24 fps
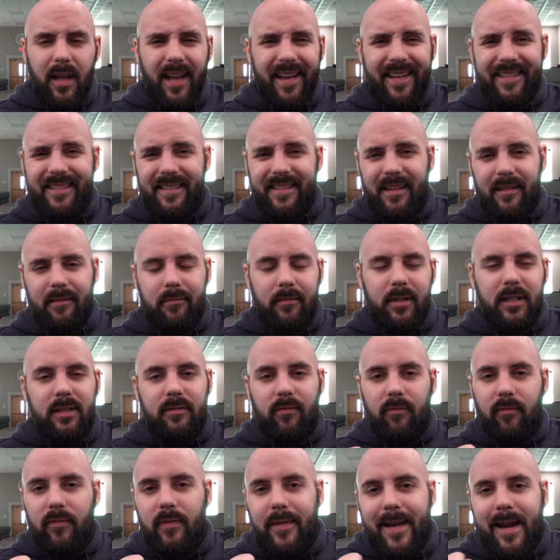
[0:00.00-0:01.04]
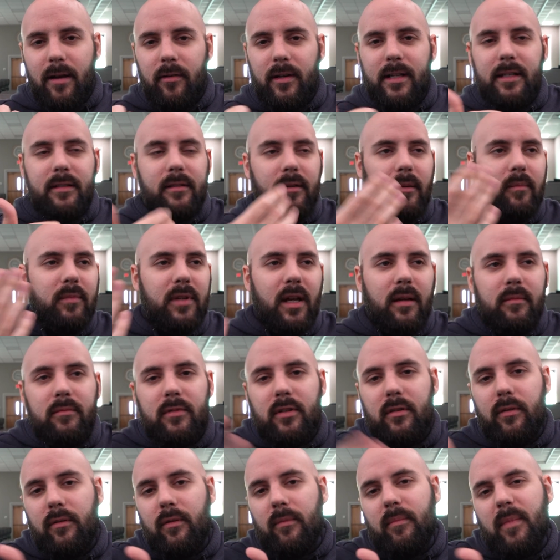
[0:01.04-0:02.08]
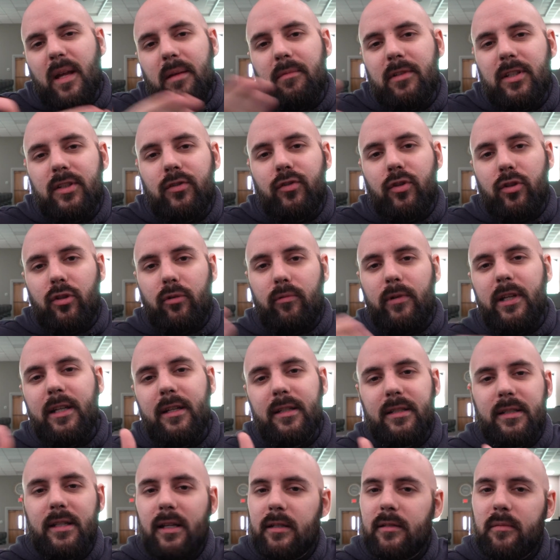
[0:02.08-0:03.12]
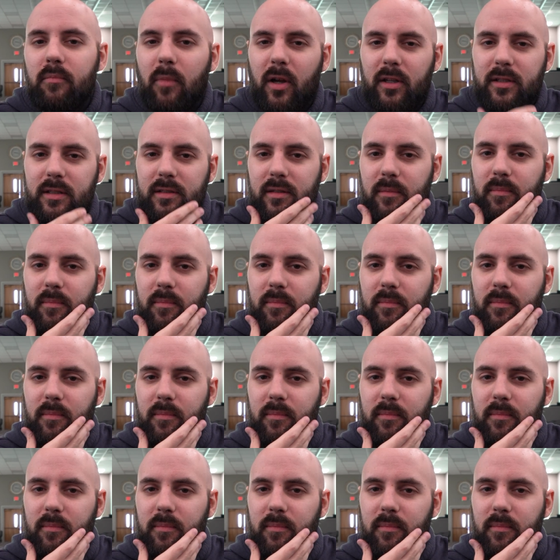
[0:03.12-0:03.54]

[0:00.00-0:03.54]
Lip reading: and this varies sometimes, maybe it's 3 to 6 months,